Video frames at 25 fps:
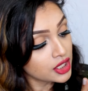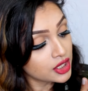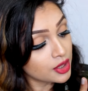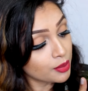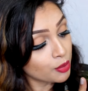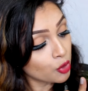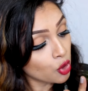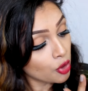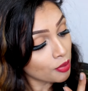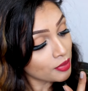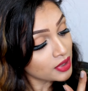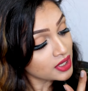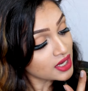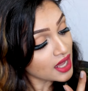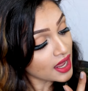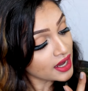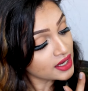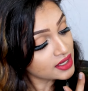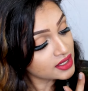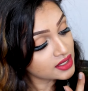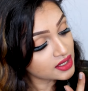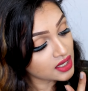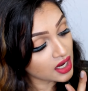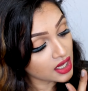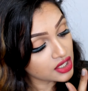The moment
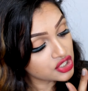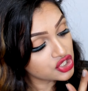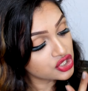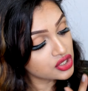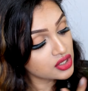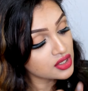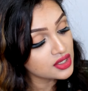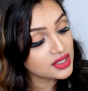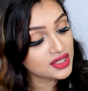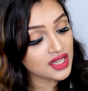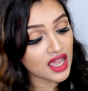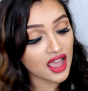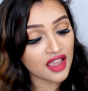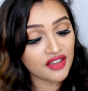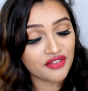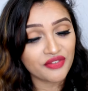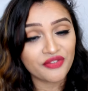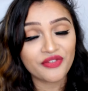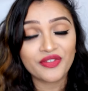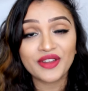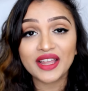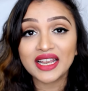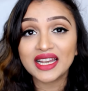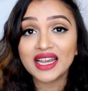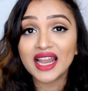I touch this, I
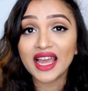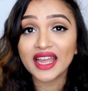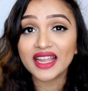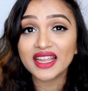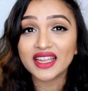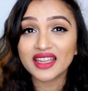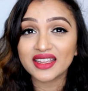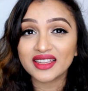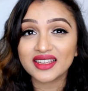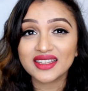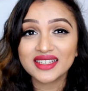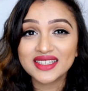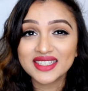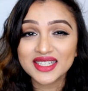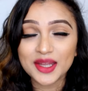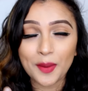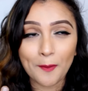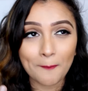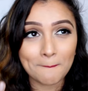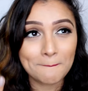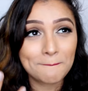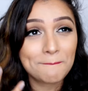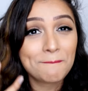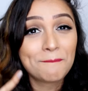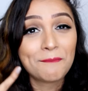feel like it's
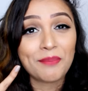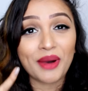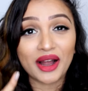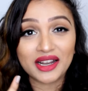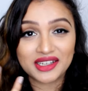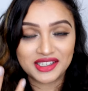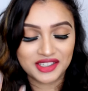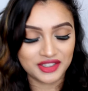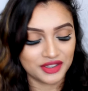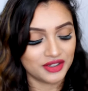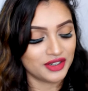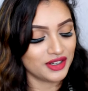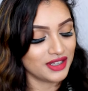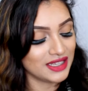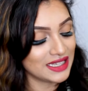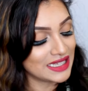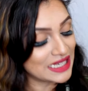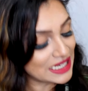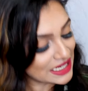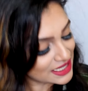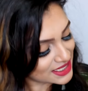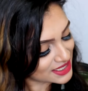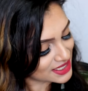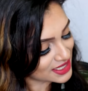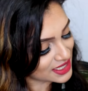butter,
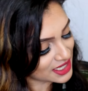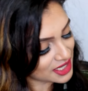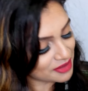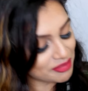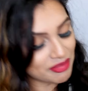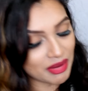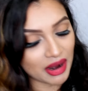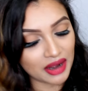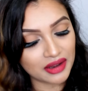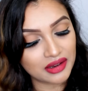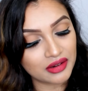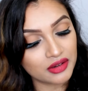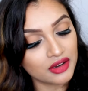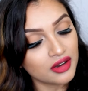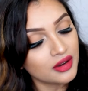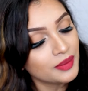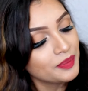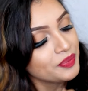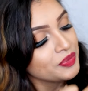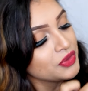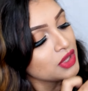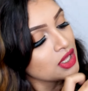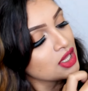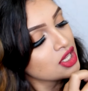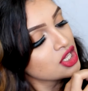literally
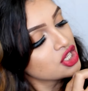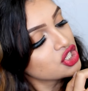butter.